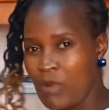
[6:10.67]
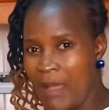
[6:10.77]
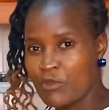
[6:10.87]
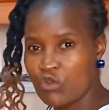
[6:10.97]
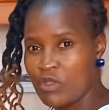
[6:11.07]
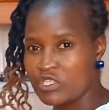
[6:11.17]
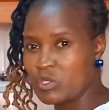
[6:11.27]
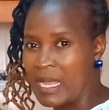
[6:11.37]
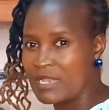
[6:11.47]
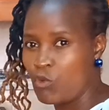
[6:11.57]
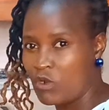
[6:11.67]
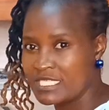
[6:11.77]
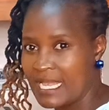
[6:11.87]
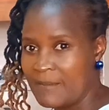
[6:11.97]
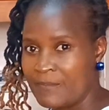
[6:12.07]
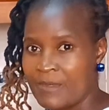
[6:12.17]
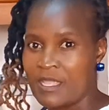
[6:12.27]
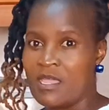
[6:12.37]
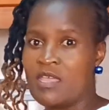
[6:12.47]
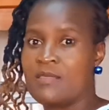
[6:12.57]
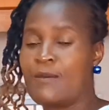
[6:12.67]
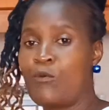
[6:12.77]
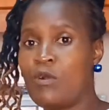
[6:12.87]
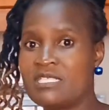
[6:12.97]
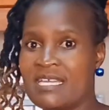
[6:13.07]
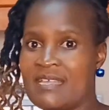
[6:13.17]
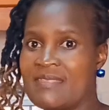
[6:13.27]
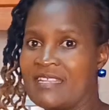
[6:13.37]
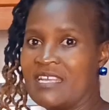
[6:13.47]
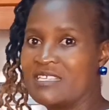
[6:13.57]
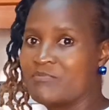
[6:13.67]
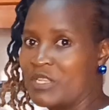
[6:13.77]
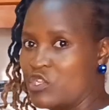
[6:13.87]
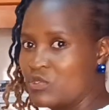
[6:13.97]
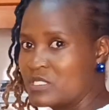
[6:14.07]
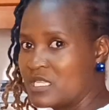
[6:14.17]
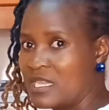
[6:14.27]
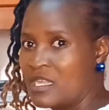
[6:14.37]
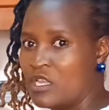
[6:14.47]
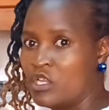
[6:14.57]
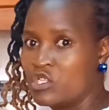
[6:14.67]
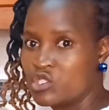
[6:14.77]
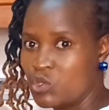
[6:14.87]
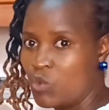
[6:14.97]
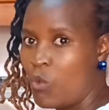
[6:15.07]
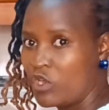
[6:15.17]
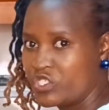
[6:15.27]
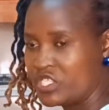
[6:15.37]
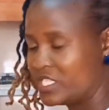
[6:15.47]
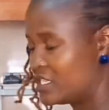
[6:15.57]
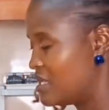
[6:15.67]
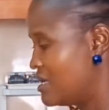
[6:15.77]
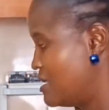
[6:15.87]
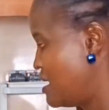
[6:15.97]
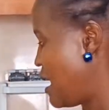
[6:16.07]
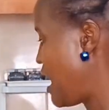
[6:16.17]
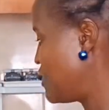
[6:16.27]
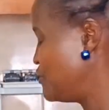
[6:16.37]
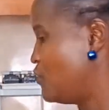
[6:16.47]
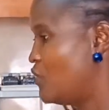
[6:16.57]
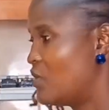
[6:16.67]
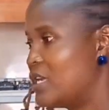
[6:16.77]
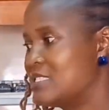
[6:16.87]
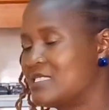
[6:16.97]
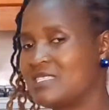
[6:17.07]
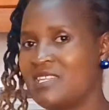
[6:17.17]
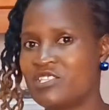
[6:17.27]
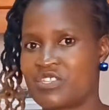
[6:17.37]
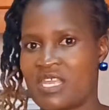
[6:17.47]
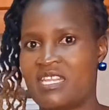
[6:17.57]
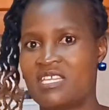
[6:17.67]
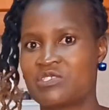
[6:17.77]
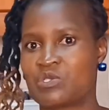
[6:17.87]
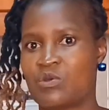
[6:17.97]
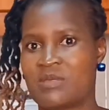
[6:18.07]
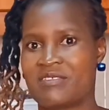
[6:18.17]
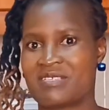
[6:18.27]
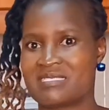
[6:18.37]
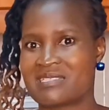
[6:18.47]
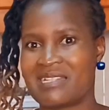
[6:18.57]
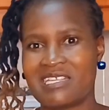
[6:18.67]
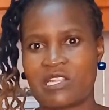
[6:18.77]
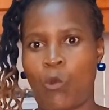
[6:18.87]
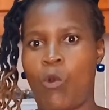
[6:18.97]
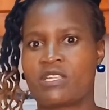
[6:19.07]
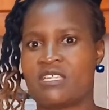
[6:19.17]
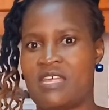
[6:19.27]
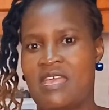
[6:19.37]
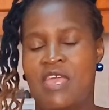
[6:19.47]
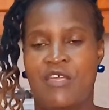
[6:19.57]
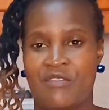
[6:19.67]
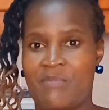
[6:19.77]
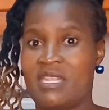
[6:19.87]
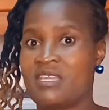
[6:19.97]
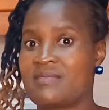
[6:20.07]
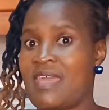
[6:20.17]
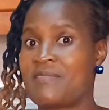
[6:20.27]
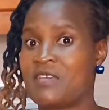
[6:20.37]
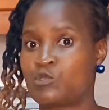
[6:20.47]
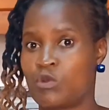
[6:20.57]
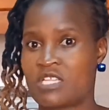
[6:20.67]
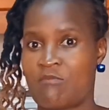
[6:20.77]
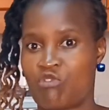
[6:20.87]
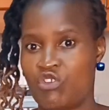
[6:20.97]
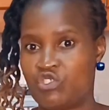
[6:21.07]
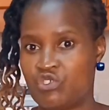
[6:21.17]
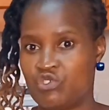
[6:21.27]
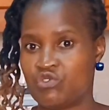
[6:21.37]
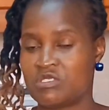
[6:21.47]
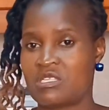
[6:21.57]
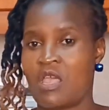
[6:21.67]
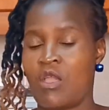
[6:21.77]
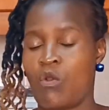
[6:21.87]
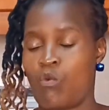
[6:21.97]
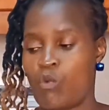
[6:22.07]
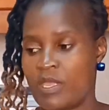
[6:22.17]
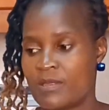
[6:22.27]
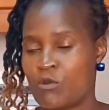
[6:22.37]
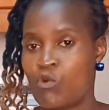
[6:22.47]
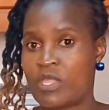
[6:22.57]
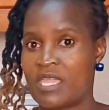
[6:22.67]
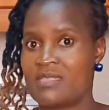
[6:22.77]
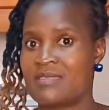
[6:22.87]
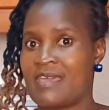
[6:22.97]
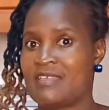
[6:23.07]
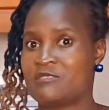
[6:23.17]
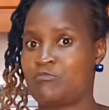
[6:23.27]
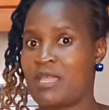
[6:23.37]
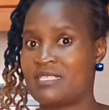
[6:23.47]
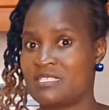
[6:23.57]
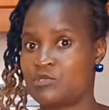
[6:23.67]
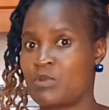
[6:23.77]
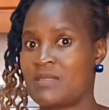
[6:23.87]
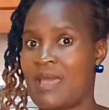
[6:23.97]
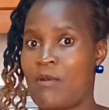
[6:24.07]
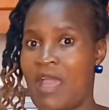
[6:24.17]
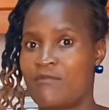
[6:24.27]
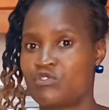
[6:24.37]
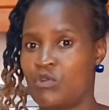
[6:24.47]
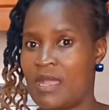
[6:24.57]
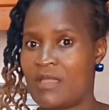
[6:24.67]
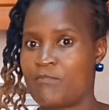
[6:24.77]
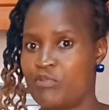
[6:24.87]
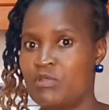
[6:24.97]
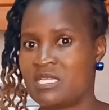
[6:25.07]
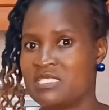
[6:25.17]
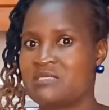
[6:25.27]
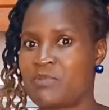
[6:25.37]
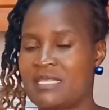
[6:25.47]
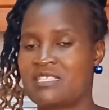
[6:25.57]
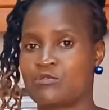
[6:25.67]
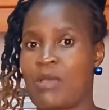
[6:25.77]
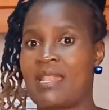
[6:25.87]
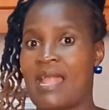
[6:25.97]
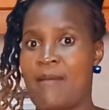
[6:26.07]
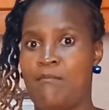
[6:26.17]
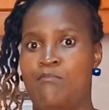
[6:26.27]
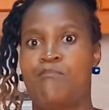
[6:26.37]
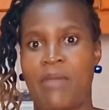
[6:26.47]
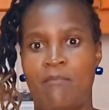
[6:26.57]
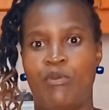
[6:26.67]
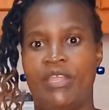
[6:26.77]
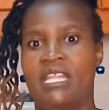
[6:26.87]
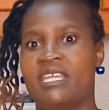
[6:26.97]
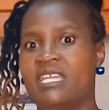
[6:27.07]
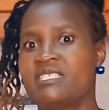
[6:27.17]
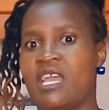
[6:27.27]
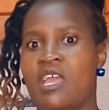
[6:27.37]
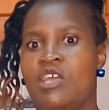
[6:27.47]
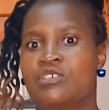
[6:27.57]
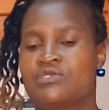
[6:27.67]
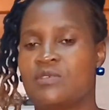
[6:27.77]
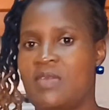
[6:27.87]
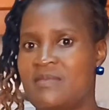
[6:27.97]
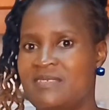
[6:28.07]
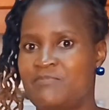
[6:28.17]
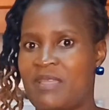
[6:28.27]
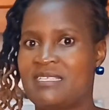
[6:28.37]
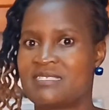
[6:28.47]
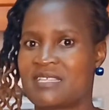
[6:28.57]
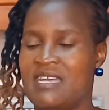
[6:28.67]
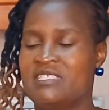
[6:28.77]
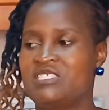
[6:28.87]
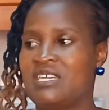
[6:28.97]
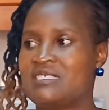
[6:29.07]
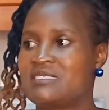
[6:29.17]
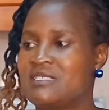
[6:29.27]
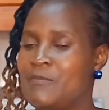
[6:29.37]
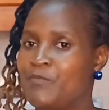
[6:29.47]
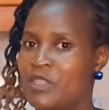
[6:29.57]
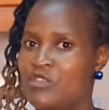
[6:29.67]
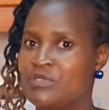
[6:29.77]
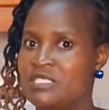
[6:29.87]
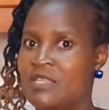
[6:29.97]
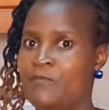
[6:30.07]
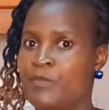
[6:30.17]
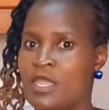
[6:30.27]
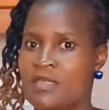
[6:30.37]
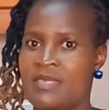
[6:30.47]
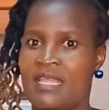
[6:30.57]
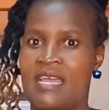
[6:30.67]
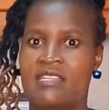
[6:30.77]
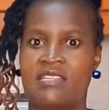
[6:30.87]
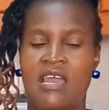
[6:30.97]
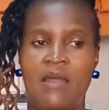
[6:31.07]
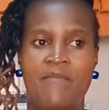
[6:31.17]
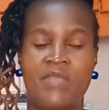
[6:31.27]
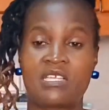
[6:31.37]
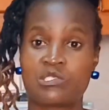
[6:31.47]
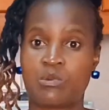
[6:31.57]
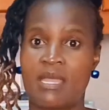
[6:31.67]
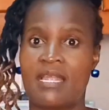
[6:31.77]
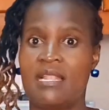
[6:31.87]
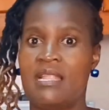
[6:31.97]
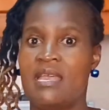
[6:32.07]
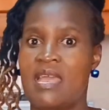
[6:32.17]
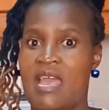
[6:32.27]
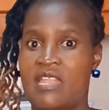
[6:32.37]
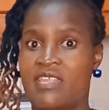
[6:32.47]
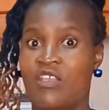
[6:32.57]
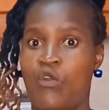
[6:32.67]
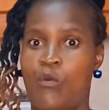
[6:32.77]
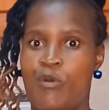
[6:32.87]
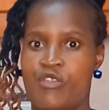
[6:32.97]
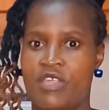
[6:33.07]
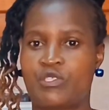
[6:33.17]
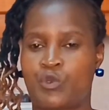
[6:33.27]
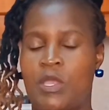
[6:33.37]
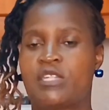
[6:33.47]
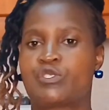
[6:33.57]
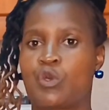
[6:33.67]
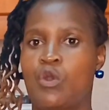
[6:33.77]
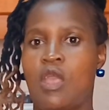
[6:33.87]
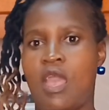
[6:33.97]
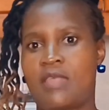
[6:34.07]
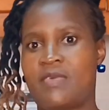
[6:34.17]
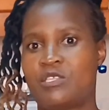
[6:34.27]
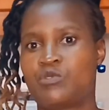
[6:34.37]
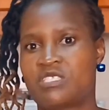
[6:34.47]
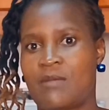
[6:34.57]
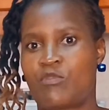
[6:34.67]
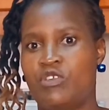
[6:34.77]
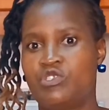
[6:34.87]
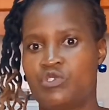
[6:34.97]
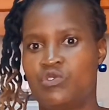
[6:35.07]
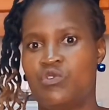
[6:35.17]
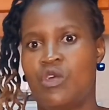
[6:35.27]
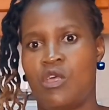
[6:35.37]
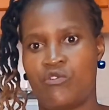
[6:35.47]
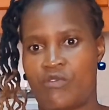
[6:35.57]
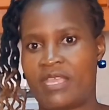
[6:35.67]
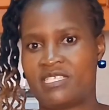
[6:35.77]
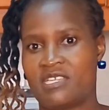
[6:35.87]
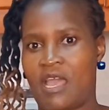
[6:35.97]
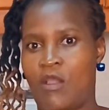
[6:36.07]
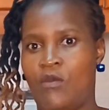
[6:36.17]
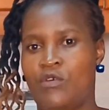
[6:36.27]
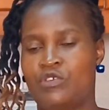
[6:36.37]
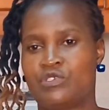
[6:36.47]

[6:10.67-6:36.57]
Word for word: I'm not going to add water. The water that has been used to wash it I know it's still draining, so there is little water remaining there. That's what I'm going to use with cooking the spices with. I have to put in spices while I'm parboiling it so that the spices can just, you see, they can uh, mix well and incorporate well. So that's what I'm going to do right now.